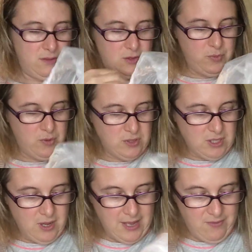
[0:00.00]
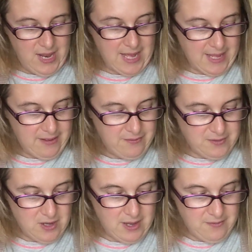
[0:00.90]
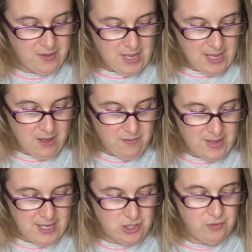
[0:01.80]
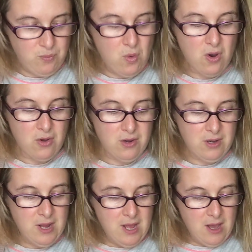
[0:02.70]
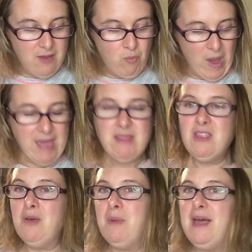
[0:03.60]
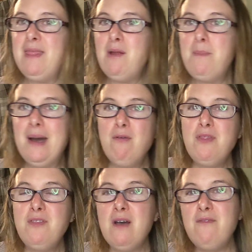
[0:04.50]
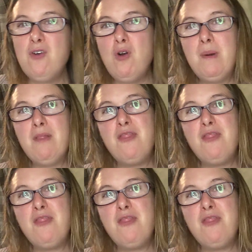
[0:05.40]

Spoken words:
the balls that I have left, I have of each of one, I've weighed them, and they're about, I've got about